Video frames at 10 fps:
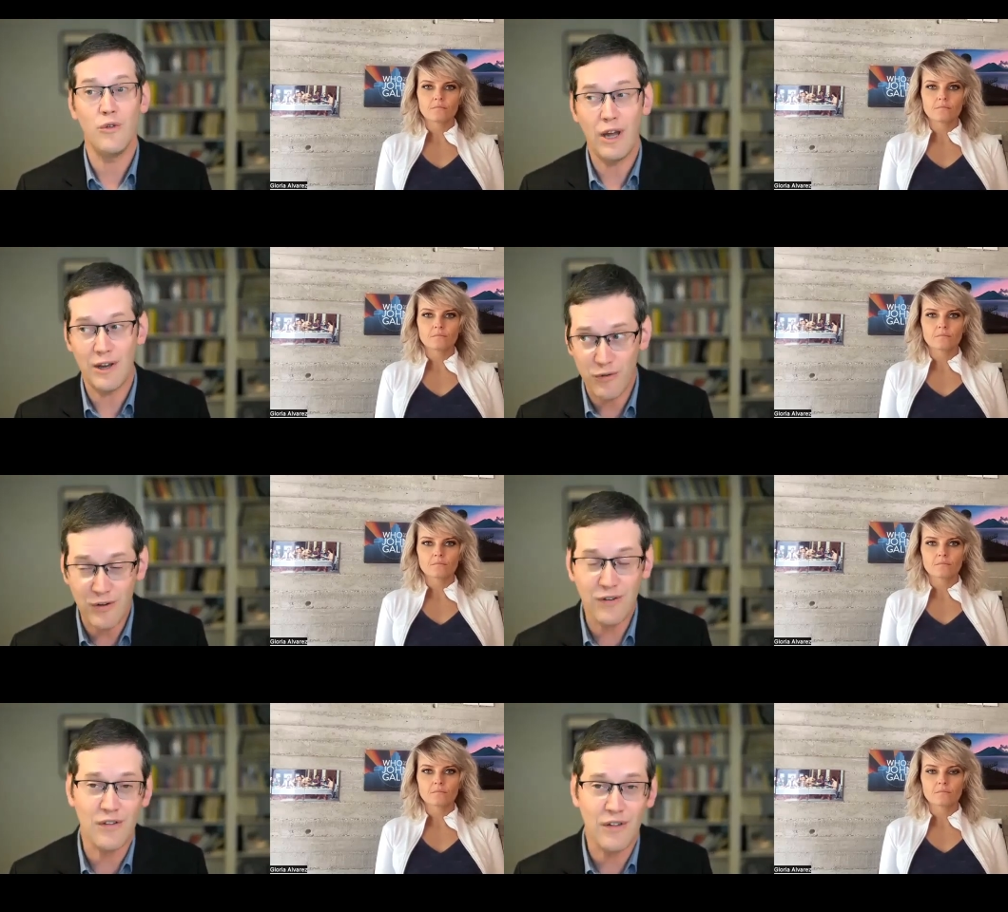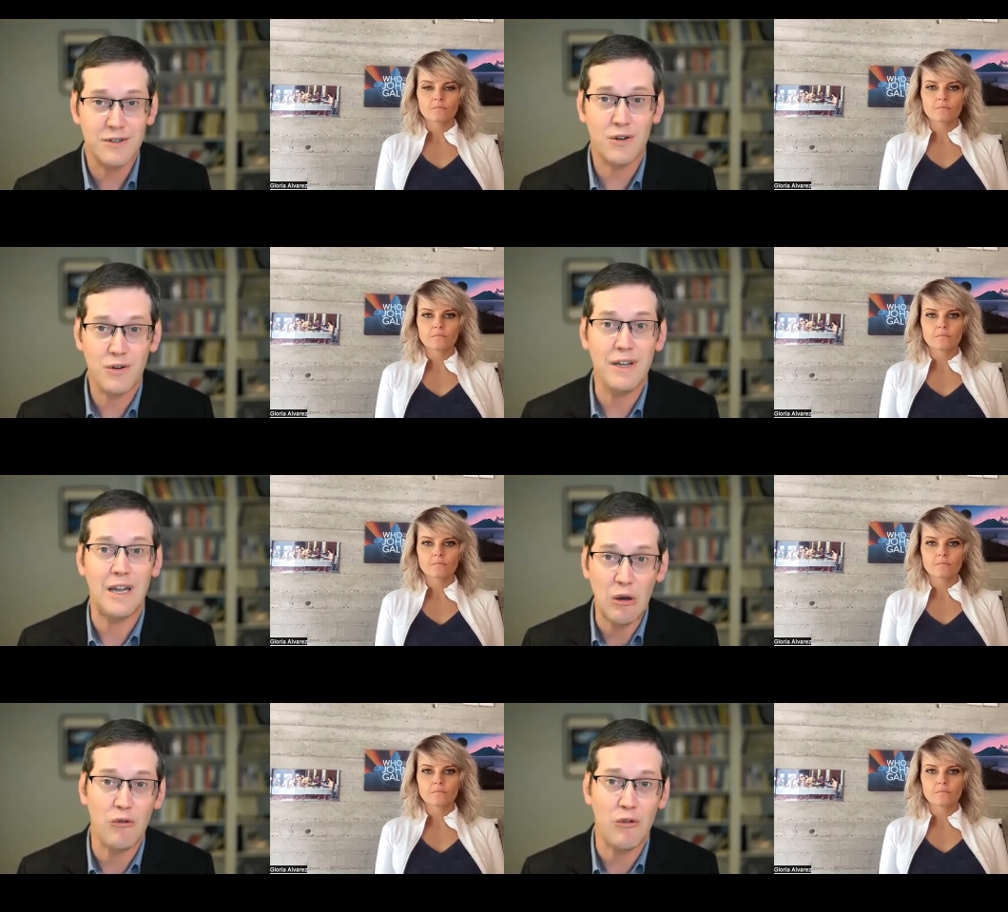Speaker 1: and physiological
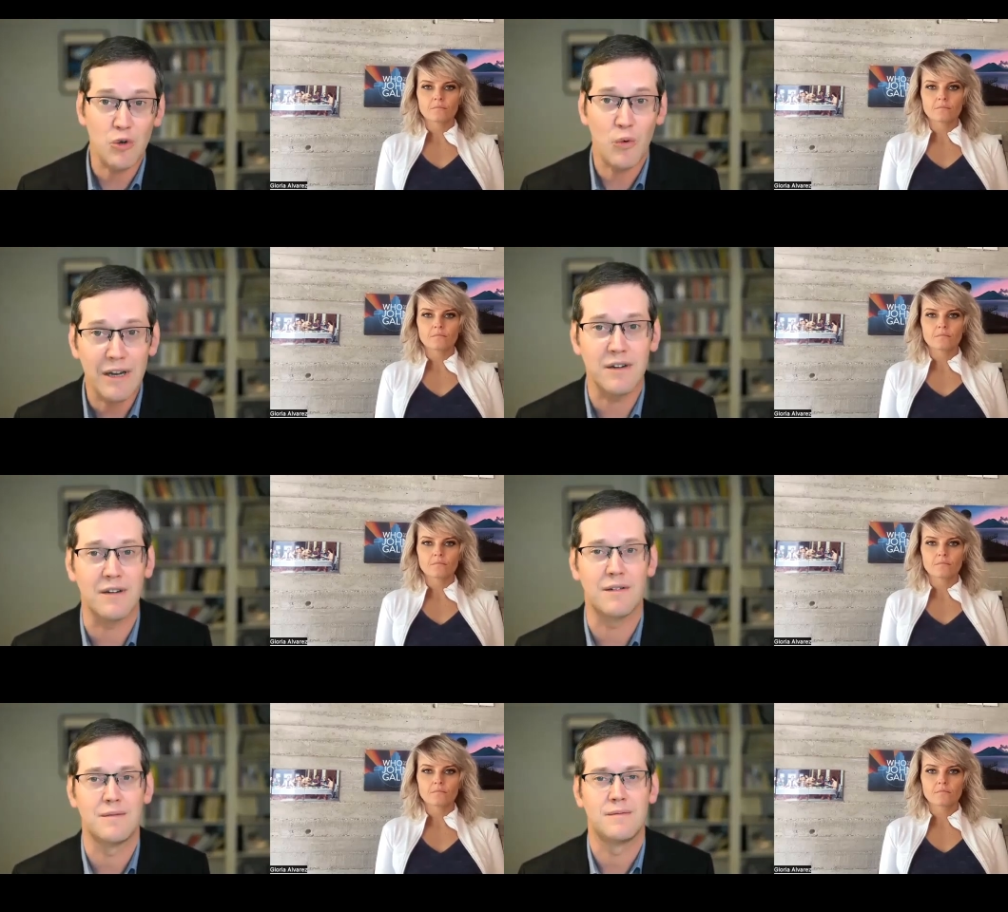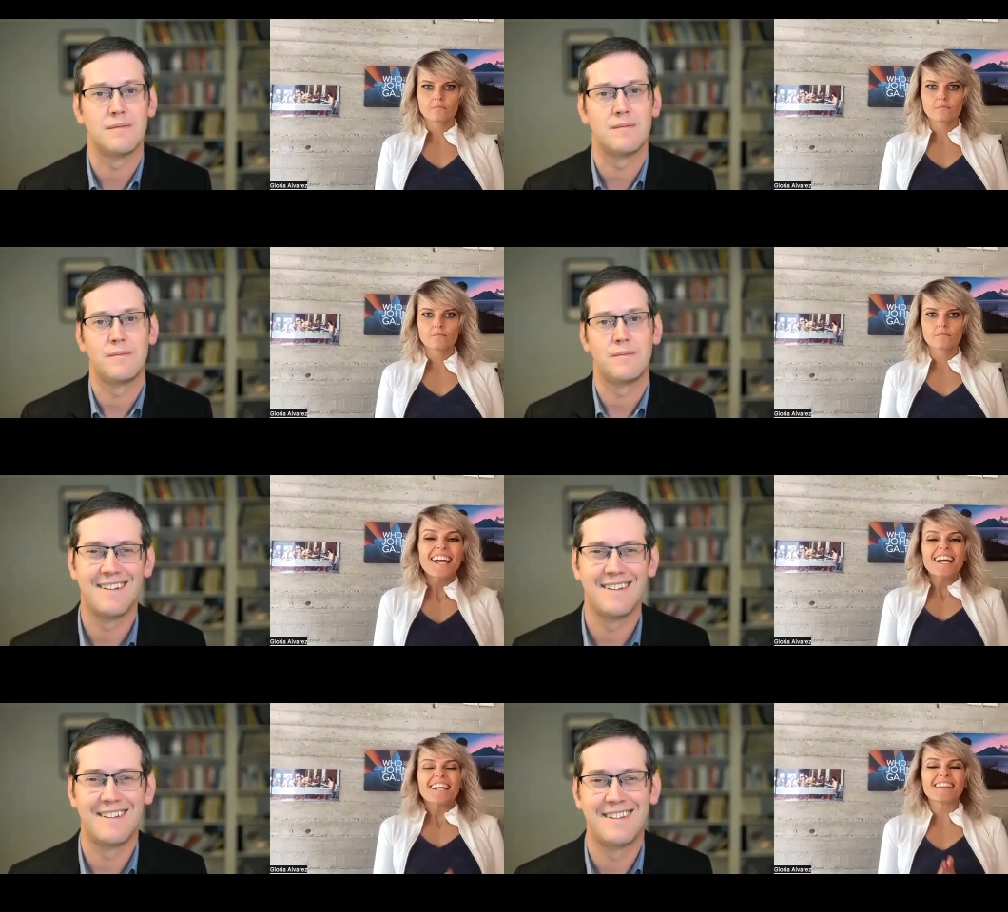individuation.
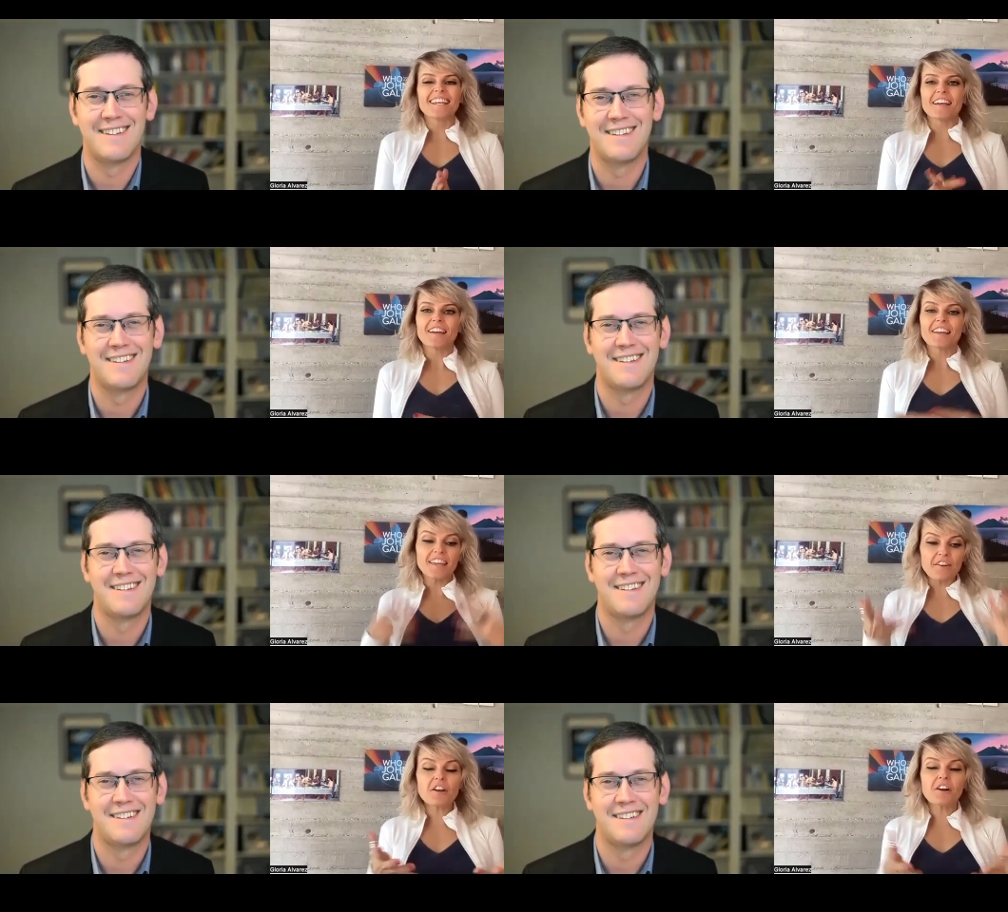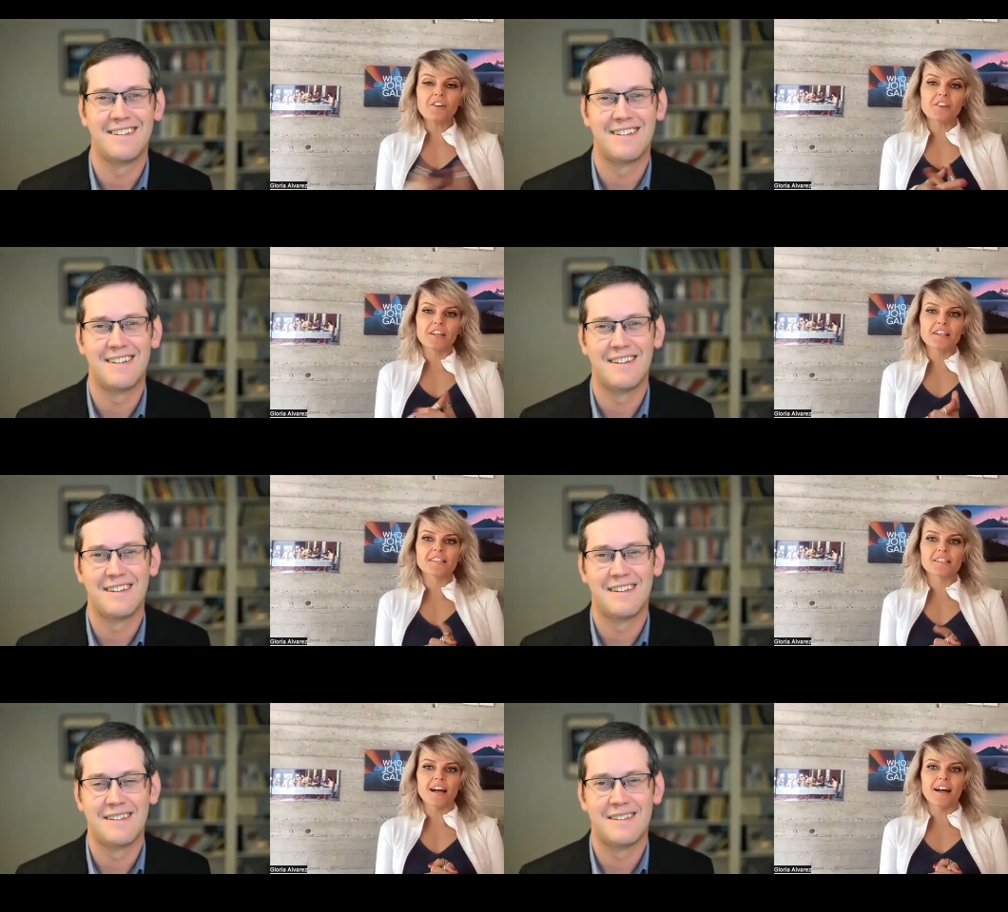
Speaker 2: He- hearing all
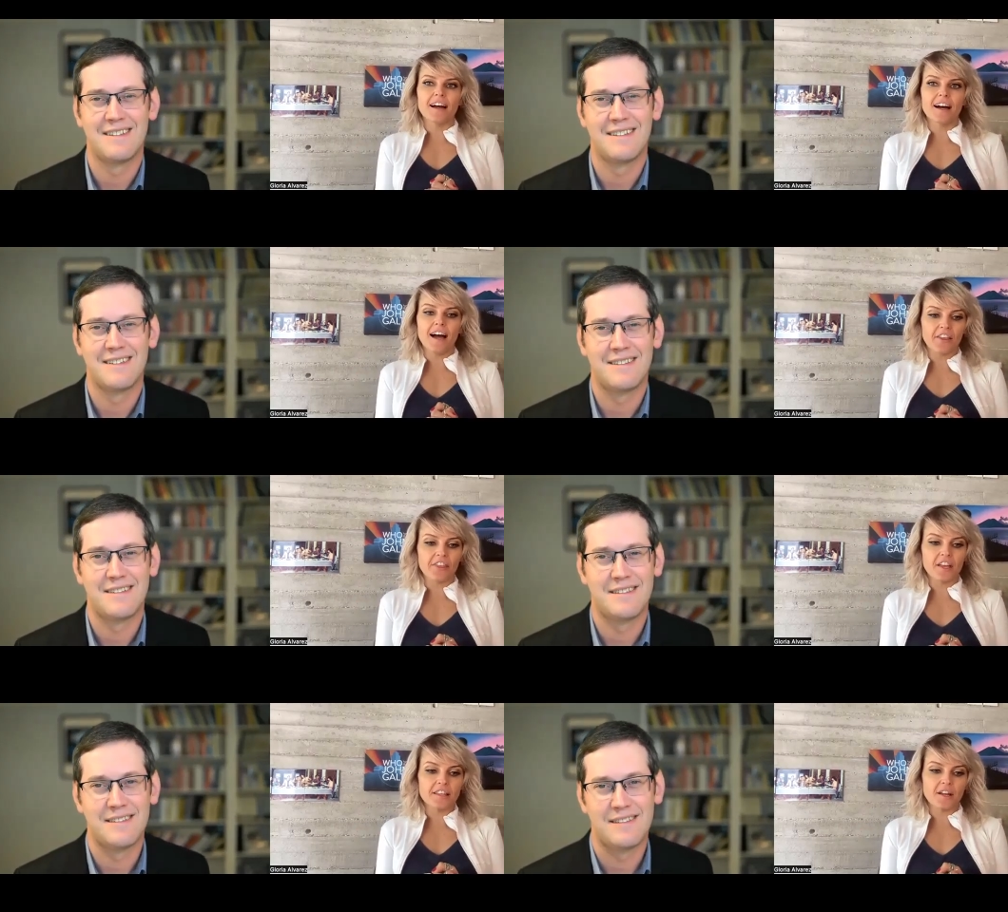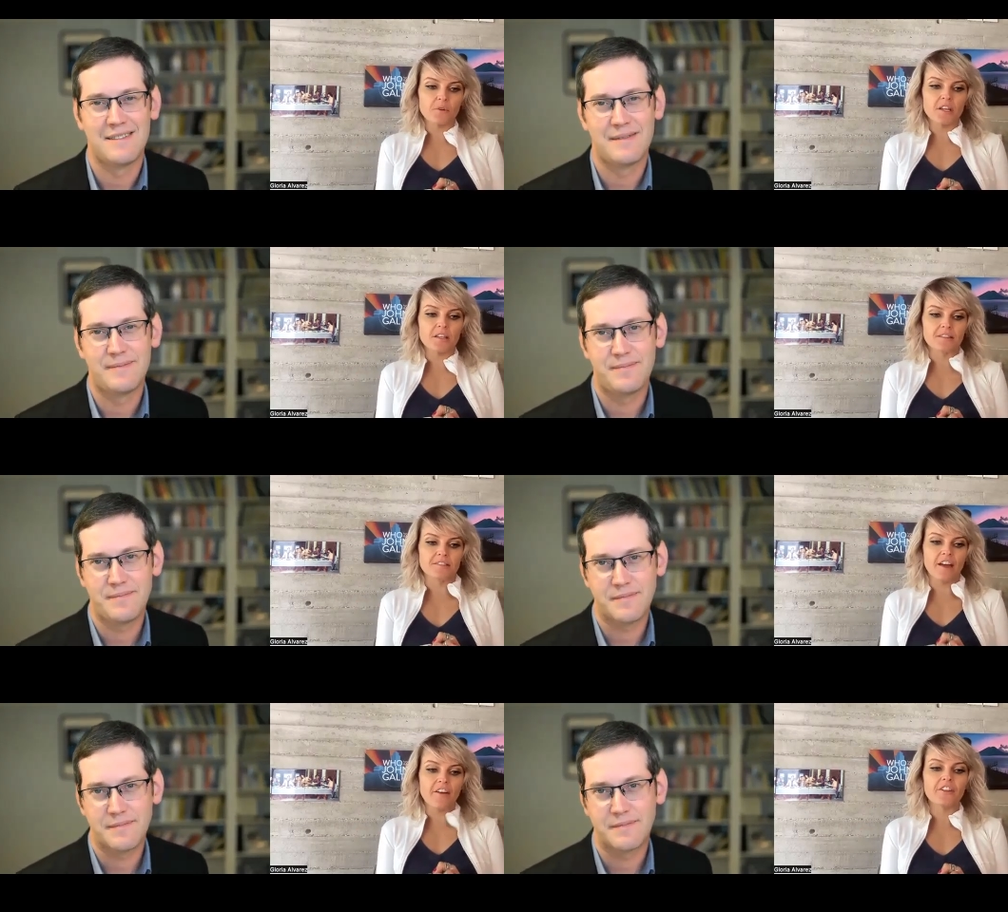this, uh, I think that we
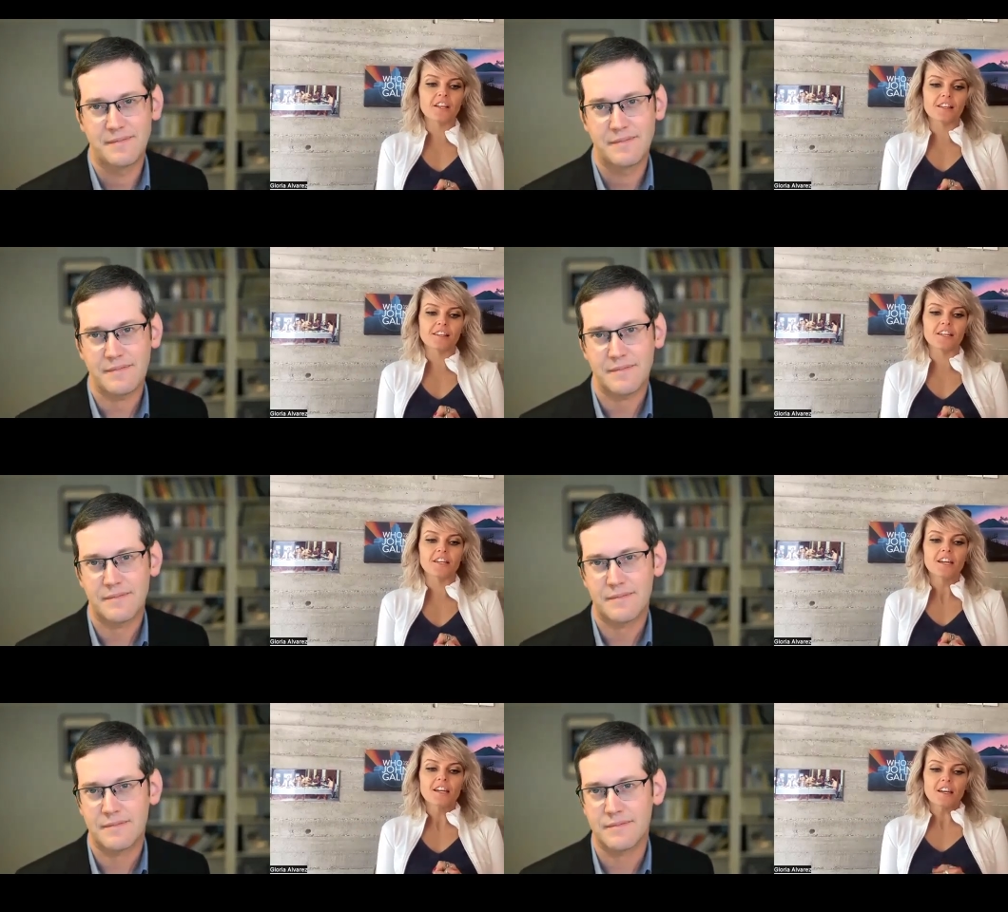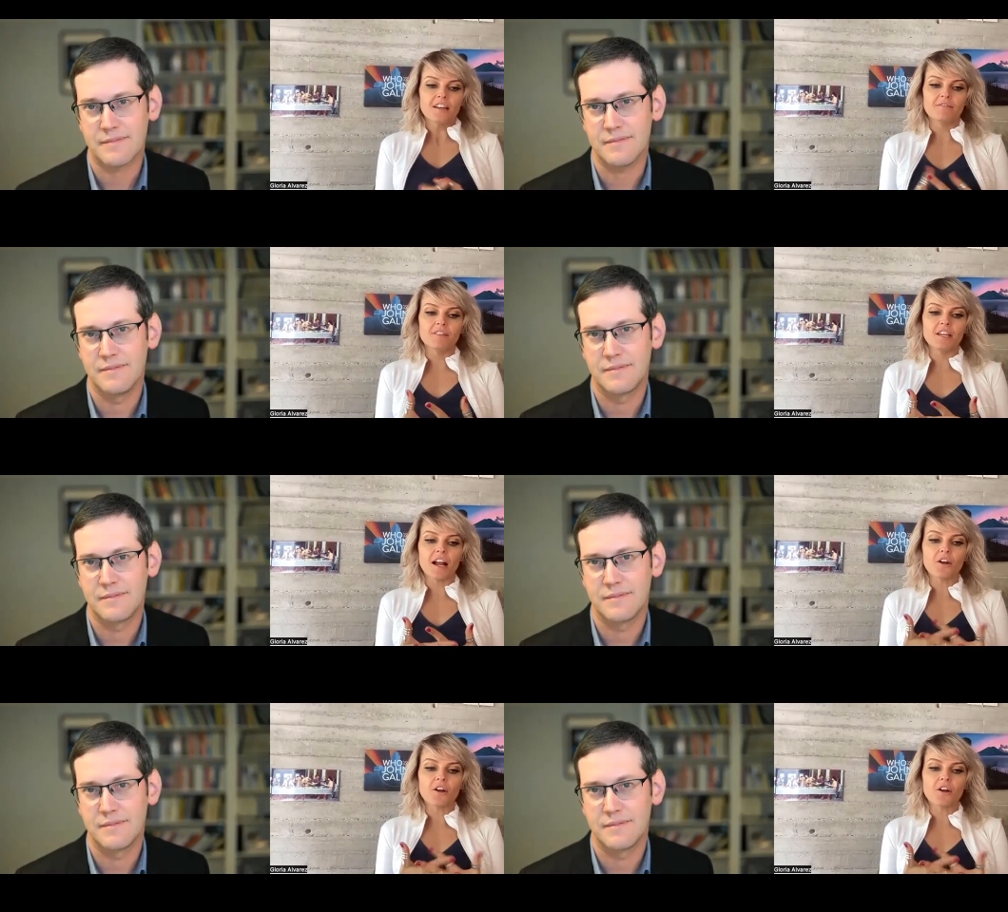definitely need a